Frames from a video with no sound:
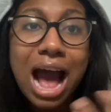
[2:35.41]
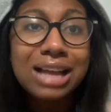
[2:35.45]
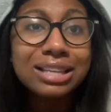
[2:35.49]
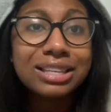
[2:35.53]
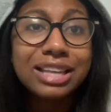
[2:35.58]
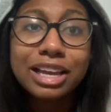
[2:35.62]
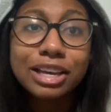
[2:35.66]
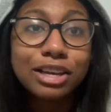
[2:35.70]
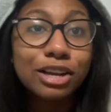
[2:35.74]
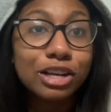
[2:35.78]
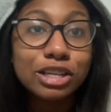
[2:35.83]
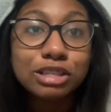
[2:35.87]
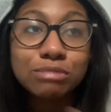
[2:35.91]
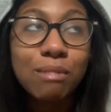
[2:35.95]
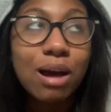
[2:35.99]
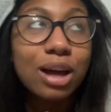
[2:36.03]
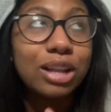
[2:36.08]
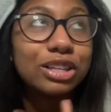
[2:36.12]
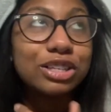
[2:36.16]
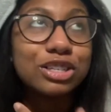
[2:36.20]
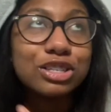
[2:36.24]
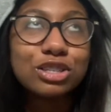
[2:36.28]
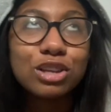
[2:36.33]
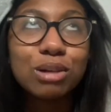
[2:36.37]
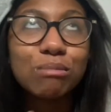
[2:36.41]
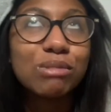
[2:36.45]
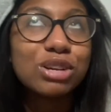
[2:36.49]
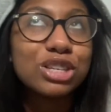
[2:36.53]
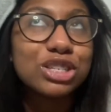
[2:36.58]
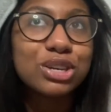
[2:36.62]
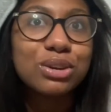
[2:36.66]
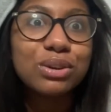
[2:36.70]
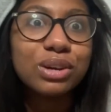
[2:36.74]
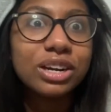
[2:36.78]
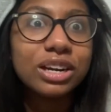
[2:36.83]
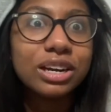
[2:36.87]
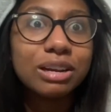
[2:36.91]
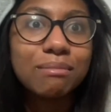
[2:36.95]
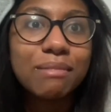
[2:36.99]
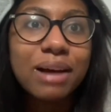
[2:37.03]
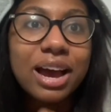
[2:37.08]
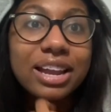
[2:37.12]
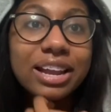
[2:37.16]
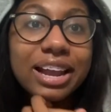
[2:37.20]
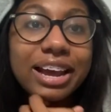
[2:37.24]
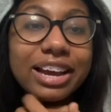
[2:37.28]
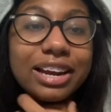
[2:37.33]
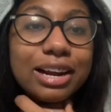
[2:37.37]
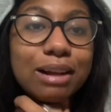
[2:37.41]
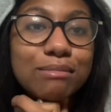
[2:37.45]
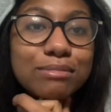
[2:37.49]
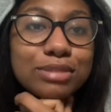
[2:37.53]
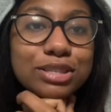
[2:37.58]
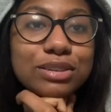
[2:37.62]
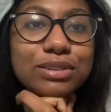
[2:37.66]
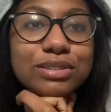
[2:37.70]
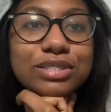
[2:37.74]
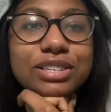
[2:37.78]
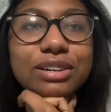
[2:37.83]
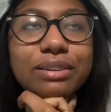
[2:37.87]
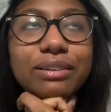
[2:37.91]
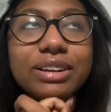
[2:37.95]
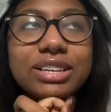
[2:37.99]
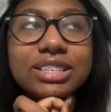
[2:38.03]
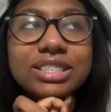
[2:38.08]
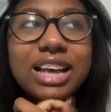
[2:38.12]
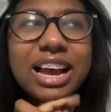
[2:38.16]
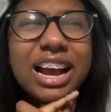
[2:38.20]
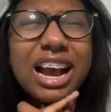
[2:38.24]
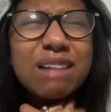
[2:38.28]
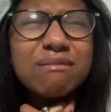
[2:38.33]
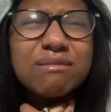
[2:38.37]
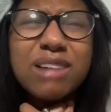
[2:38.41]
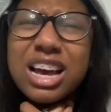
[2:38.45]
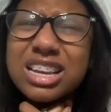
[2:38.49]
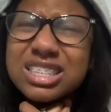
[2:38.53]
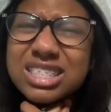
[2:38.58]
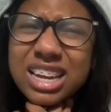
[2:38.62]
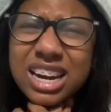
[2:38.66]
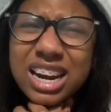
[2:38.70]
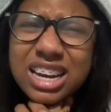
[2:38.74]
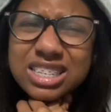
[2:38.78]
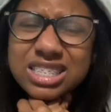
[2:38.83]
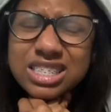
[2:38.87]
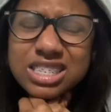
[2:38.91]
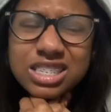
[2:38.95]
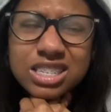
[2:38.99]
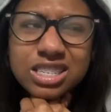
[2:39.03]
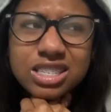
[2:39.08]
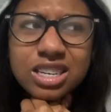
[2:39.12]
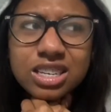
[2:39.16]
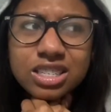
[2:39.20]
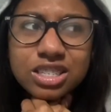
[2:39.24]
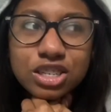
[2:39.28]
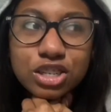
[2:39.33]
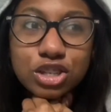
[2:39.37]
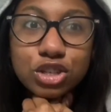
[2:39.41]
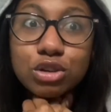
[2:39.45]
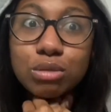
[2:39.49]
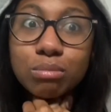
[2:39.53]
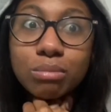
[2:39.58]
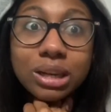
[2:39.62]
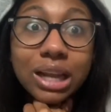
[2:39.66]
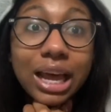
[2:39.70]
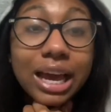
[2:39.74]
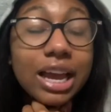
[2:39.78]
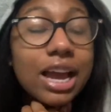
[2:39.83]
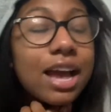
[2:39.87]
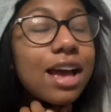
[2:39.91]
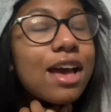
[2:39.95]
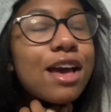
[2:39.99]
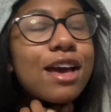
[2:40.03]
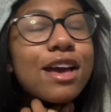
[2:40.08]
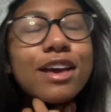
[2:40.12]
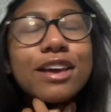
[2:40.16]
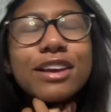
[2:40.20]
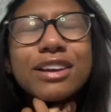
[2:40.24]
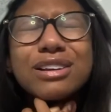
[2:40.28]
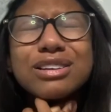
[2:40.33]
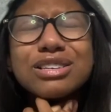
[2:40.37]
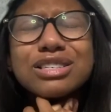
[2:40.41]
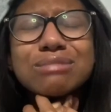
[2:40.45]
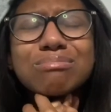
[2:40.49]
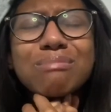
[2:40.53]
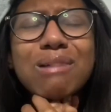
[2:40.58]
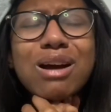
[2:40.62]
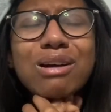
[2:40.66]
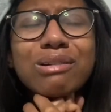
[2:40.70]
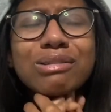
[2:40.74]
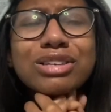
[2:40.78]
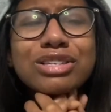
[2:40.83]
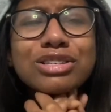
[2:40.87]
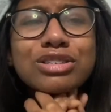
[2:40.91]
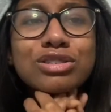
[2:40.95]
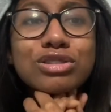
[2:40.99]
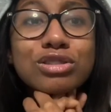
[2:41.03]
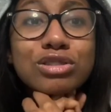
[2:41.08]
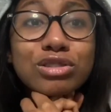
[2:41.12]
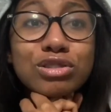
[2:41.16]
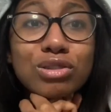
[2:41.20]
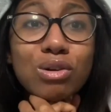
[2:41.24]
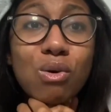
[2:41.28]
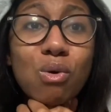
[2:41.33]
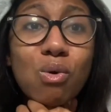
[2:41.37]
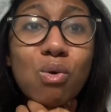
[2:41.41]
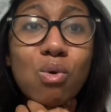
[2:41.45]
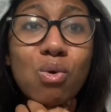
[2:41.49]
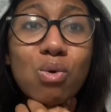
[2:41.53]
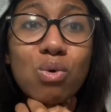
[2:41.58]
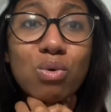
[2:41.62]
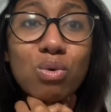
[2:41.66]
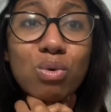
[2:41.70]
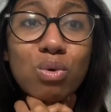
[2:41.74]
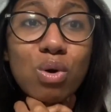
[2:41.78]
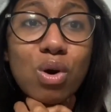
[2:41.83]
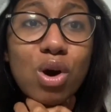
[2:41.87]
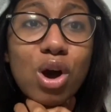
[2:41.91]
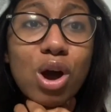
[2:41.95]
I think your smile is so much cuter than mine. Like, and I'm so serious. Like, I'm not saying that just because it's you, but like your smile is so.